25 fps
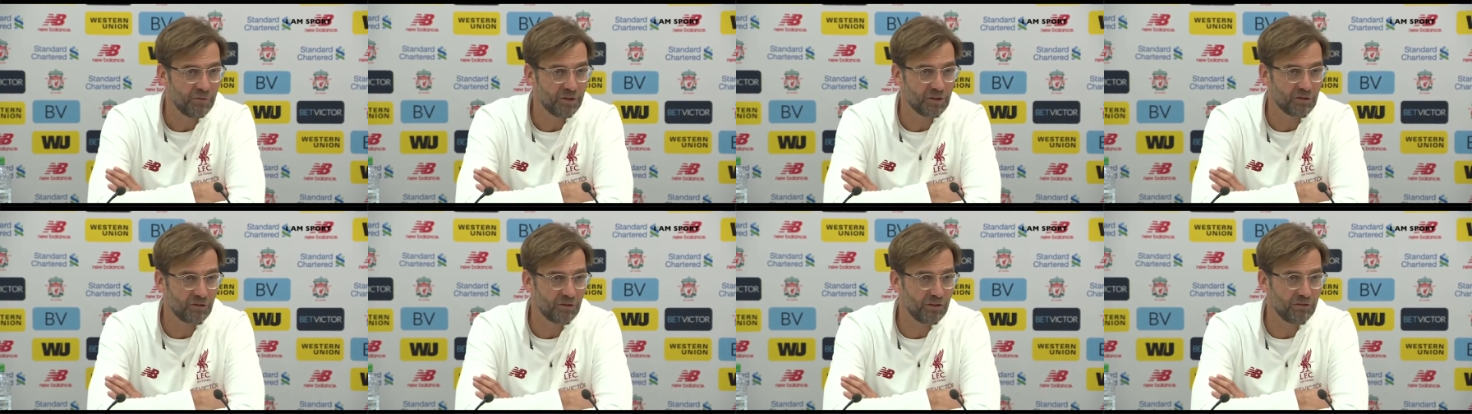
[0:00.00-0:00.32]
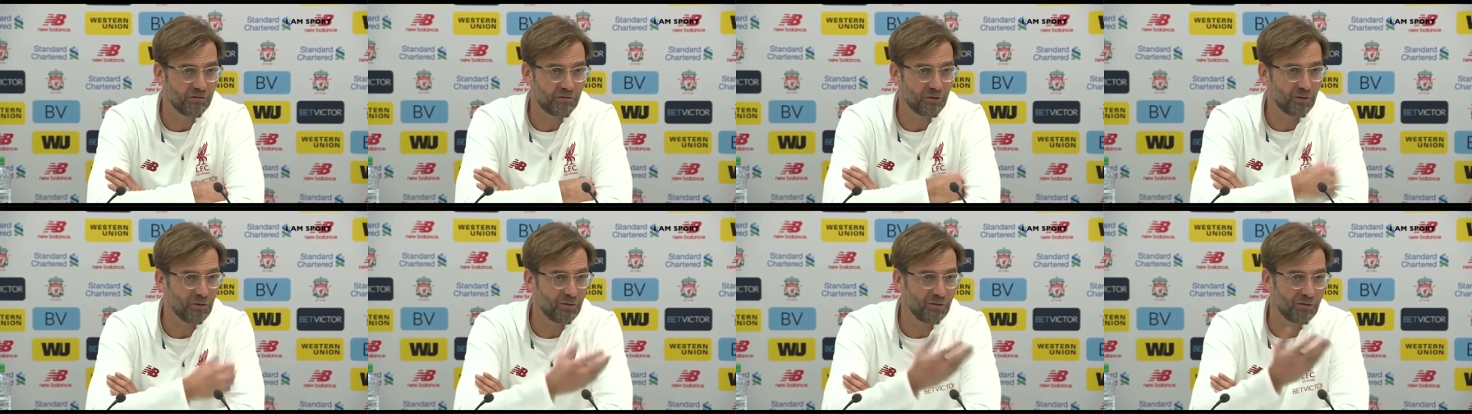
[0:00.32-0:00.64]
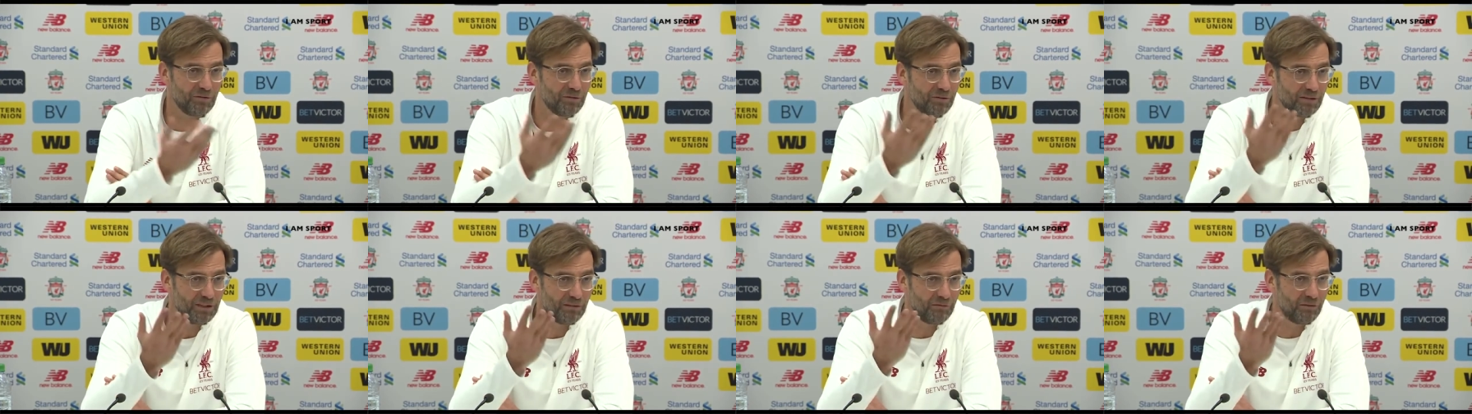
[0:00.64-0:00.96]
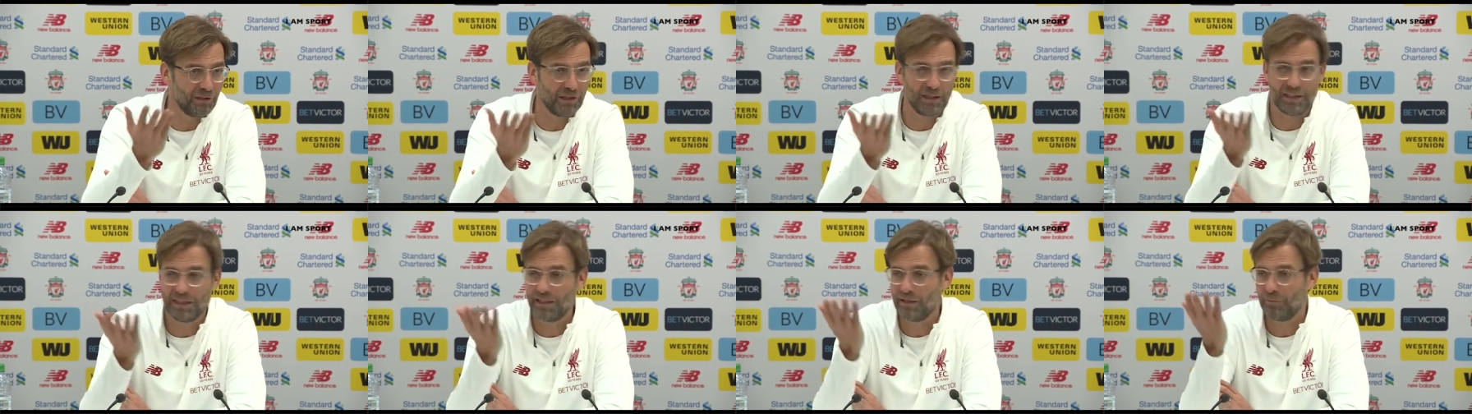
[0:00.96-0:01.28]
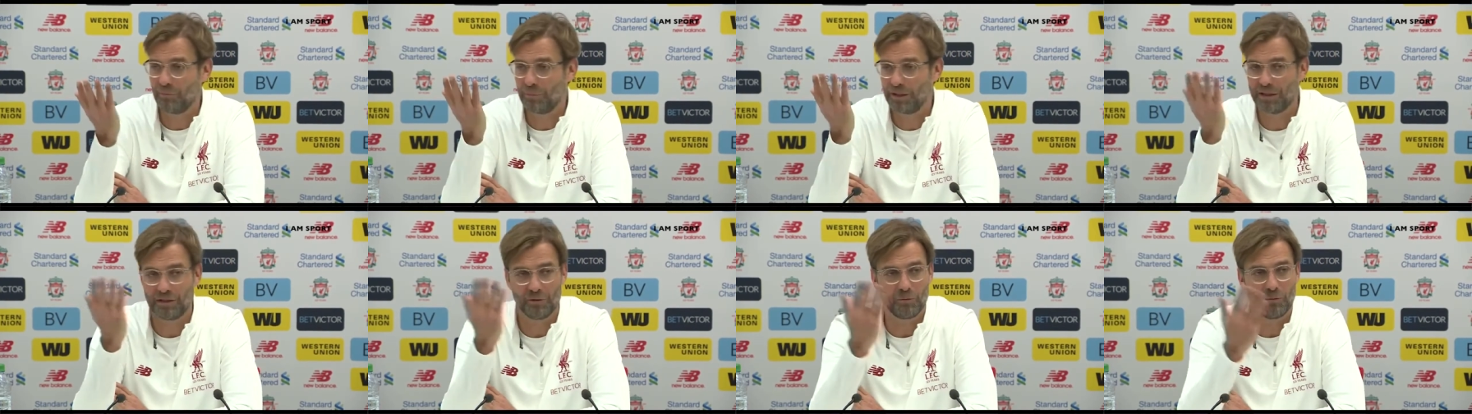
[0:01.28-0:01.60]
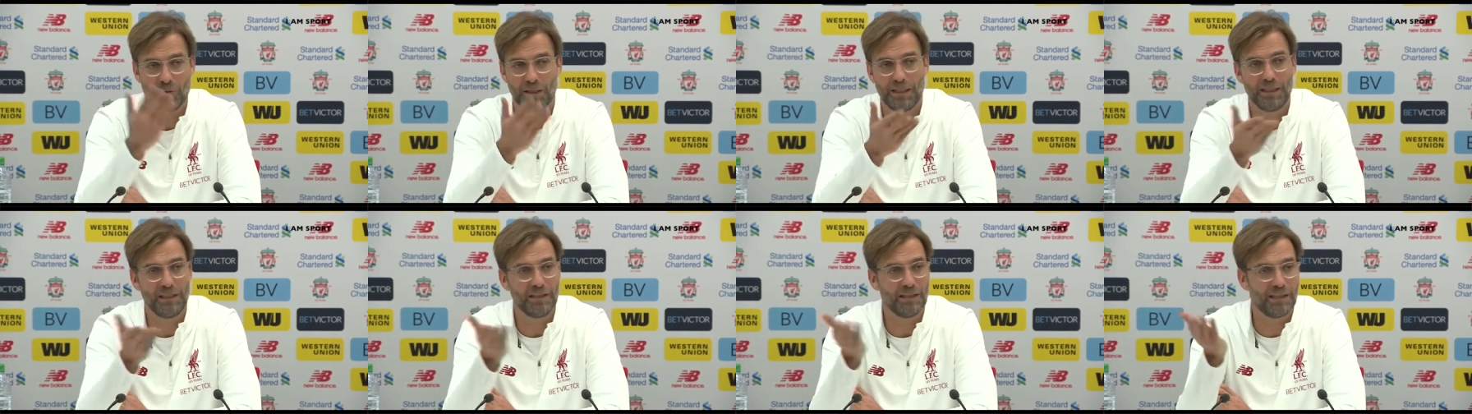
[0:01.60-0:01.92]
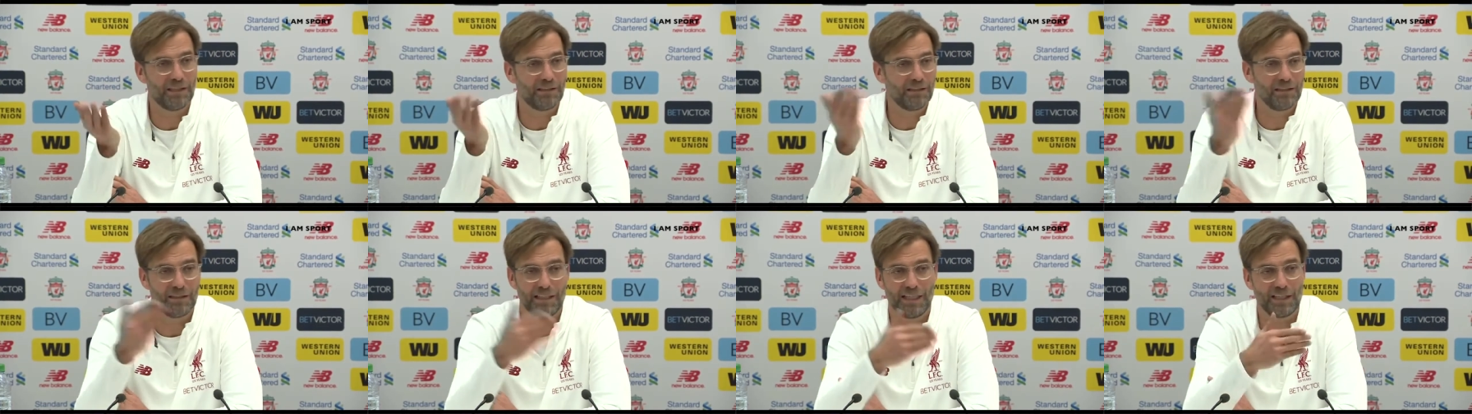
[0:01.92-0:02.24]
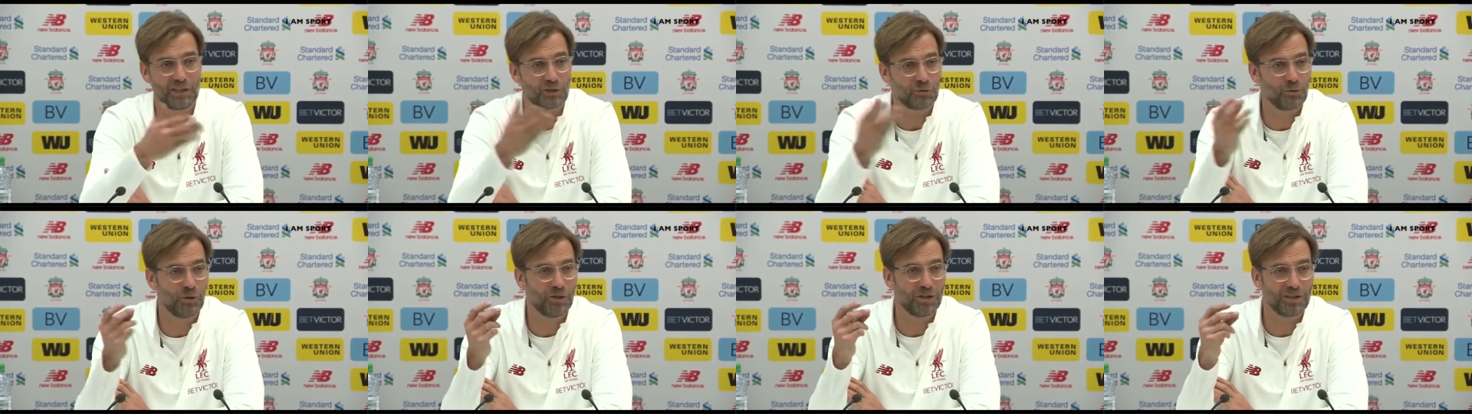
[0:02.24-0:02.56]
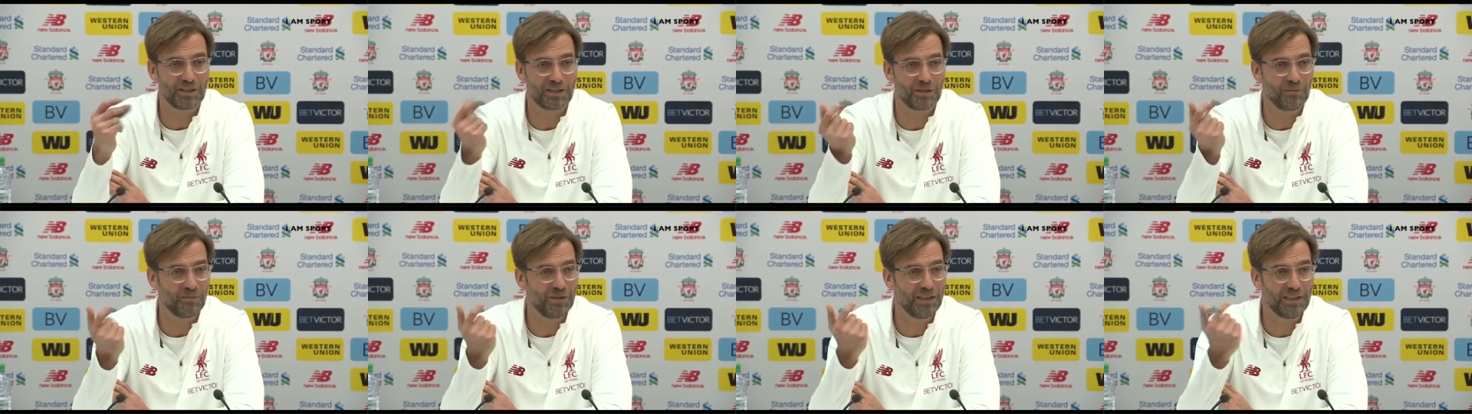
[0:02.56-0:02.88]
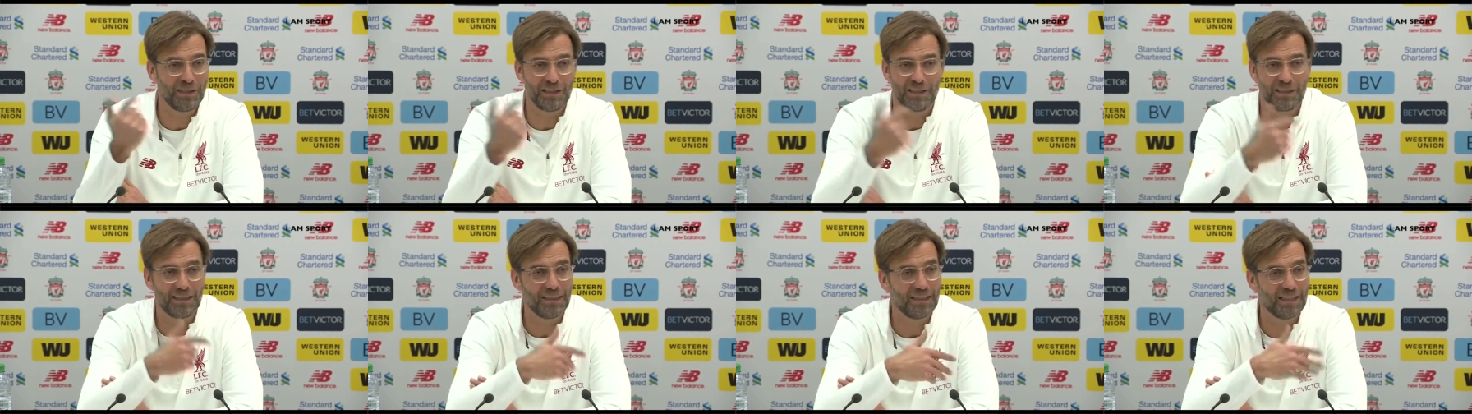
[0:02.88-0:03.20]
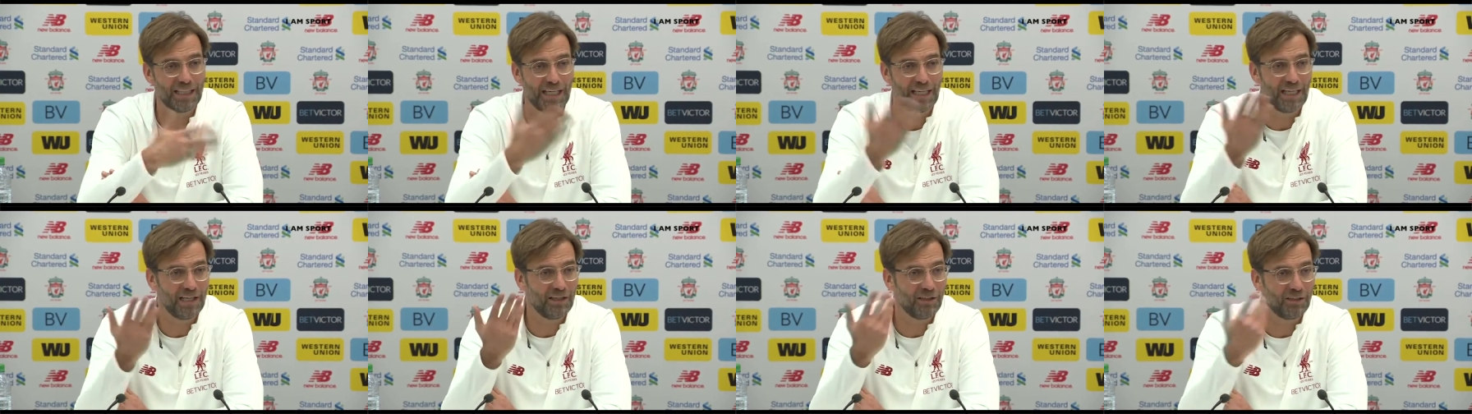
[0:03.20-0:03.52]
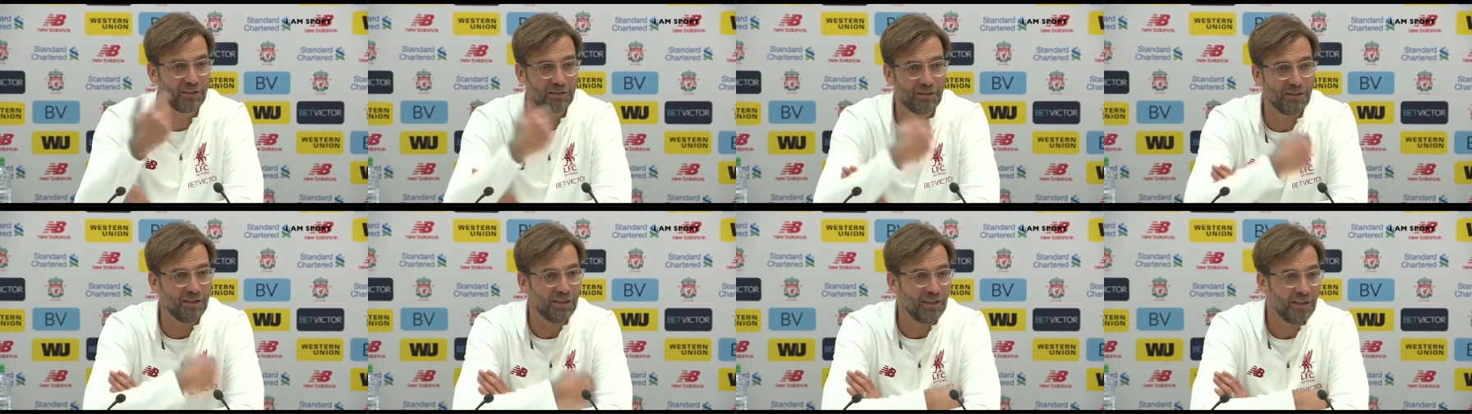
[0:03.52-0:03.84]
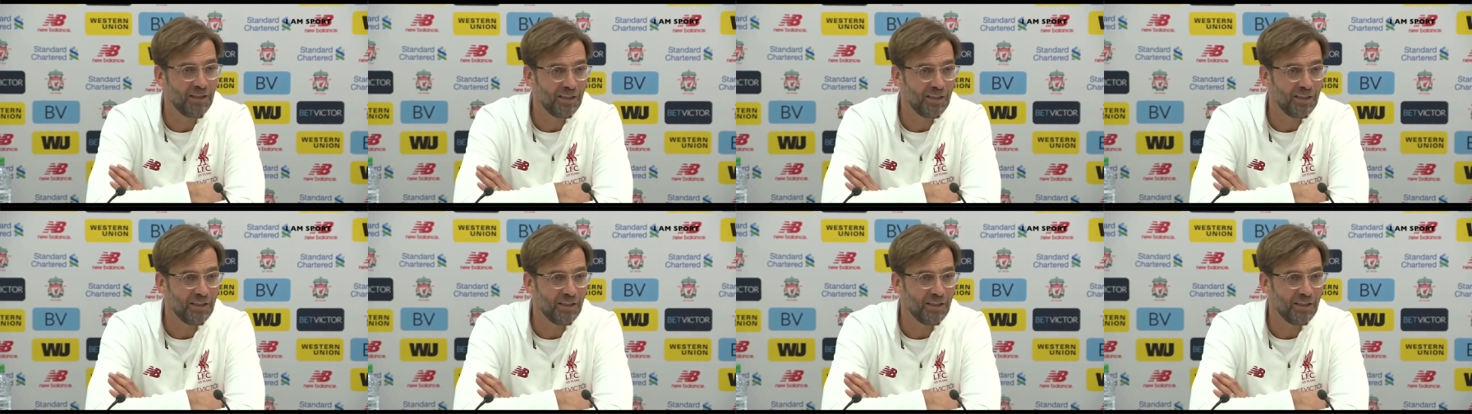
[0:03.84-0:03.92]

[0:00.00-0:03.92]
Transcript: If you give a little bit away, then the next one is immediately there